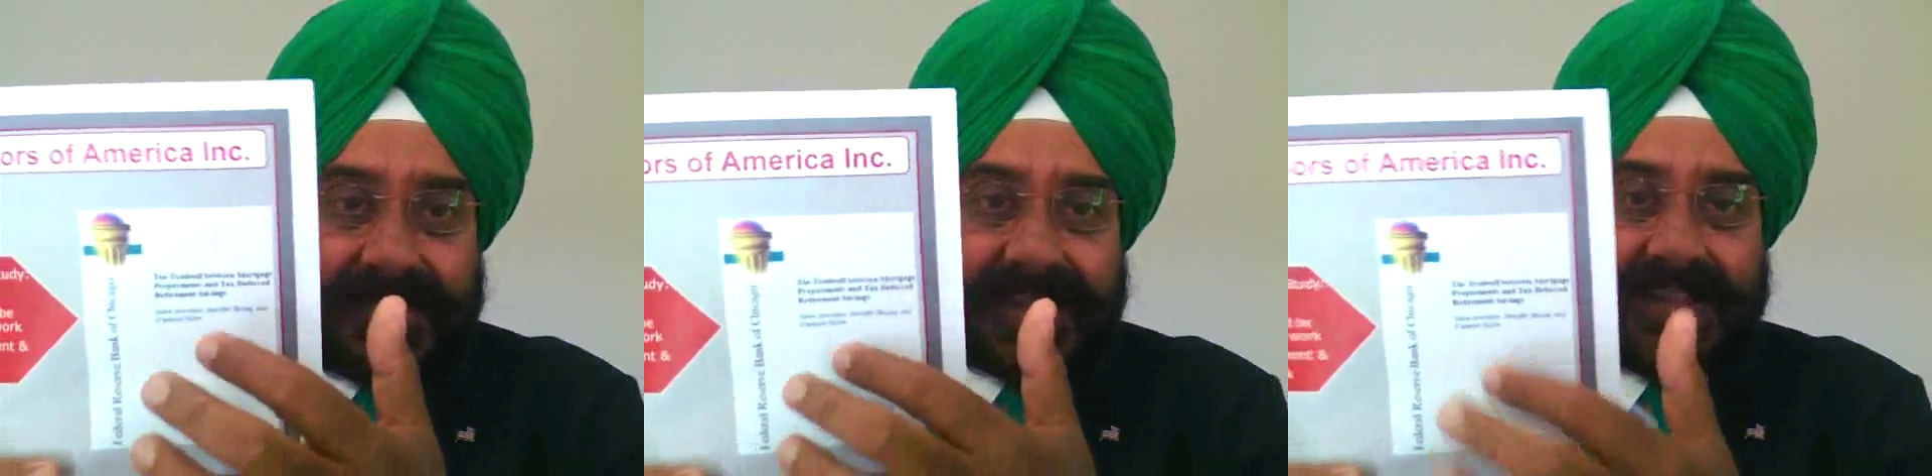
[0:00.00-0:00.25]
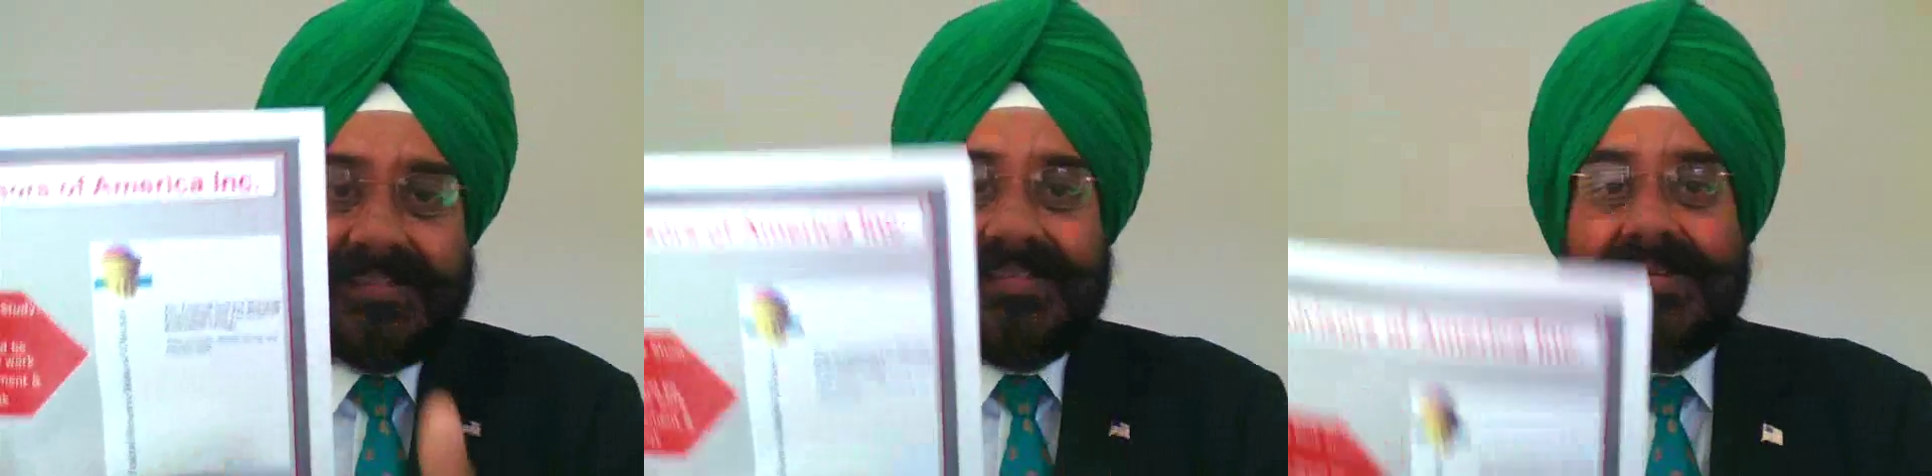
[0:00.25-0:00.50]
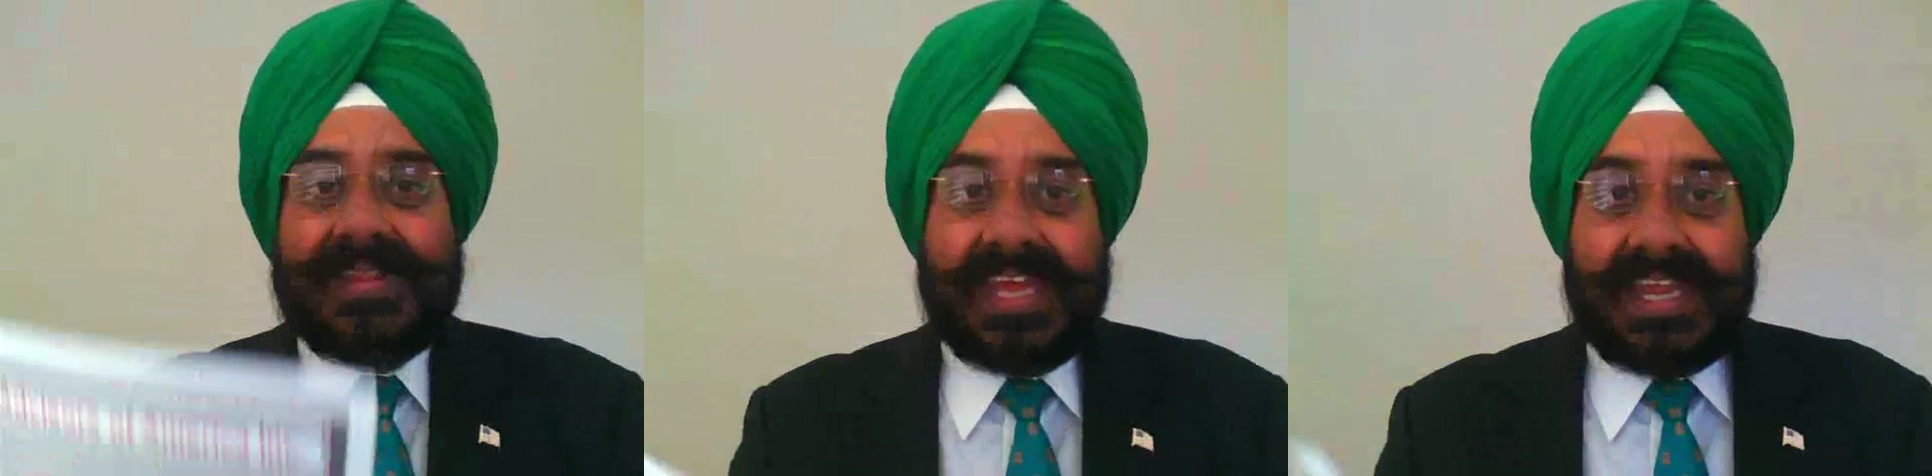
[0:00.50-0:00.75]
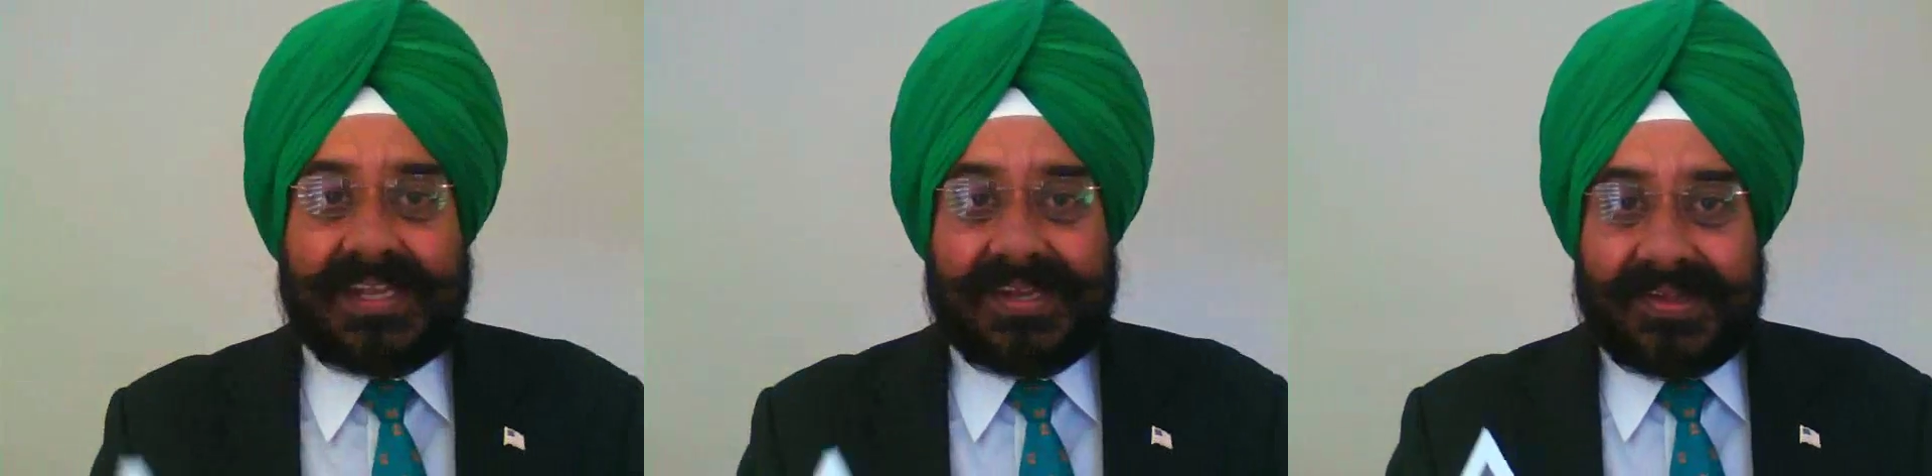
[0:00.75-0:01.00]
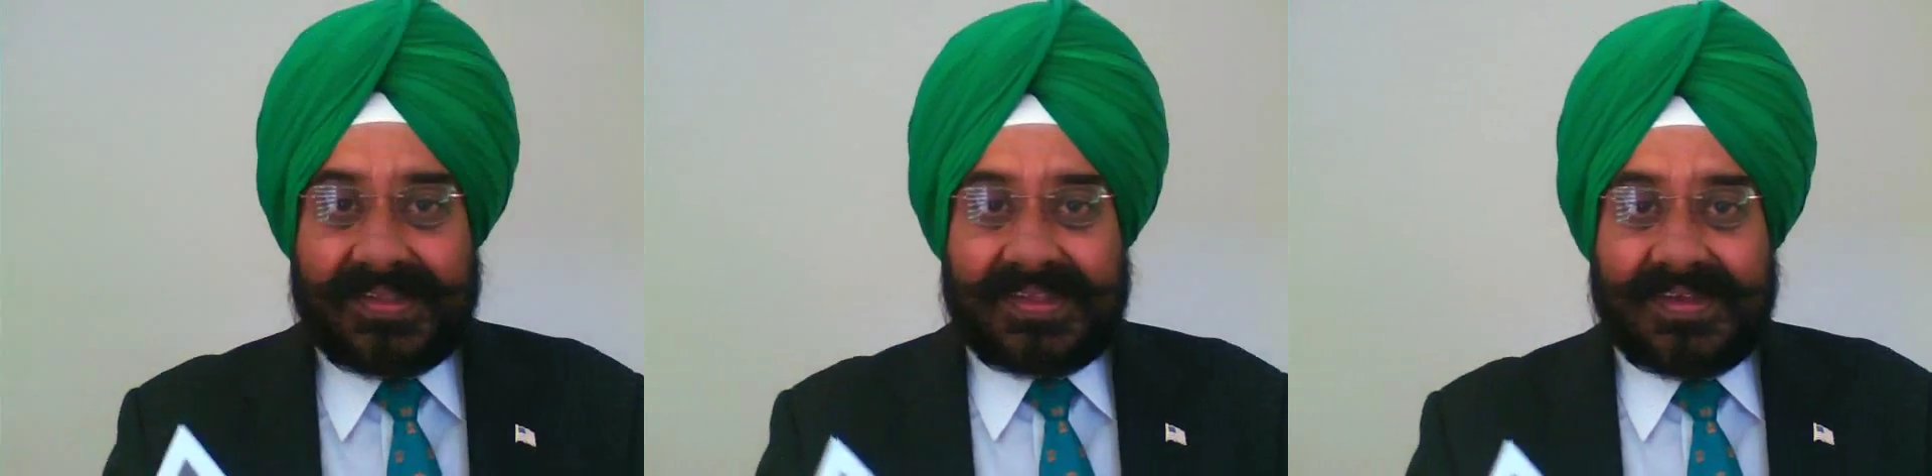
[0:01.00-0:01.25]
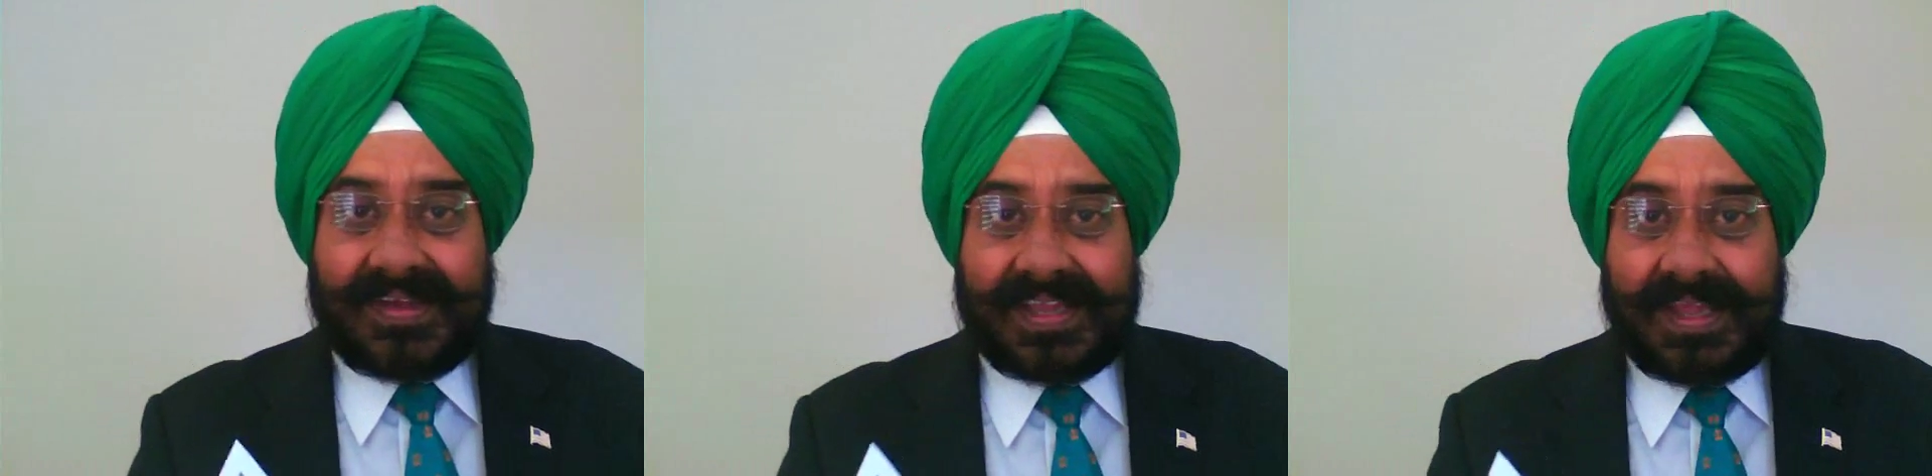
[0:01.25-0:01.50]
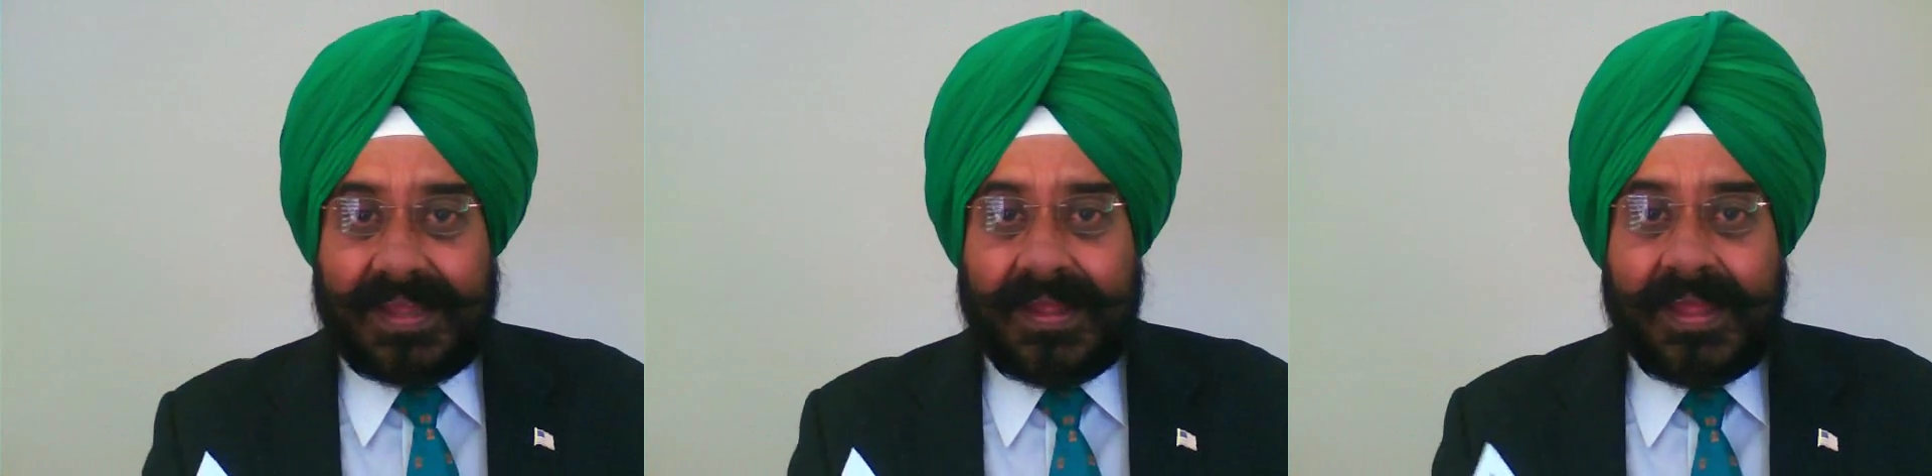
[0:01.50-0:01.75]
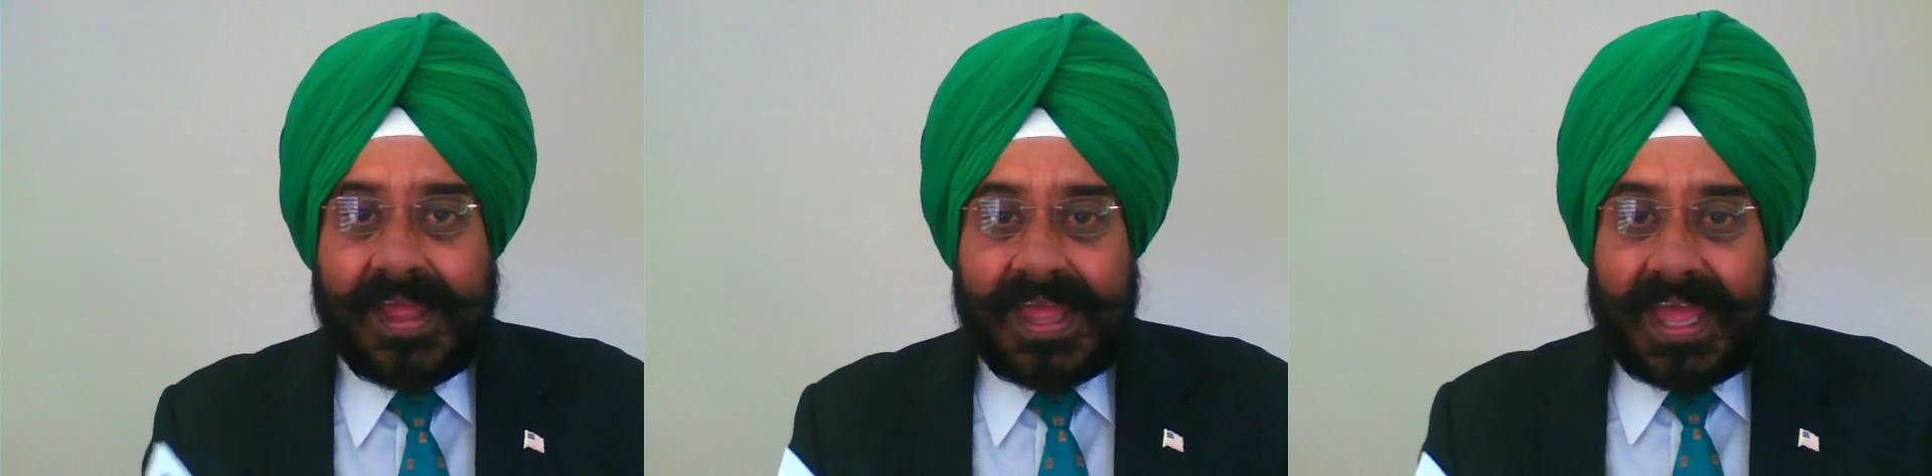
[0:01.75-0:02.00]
tells you that, okay.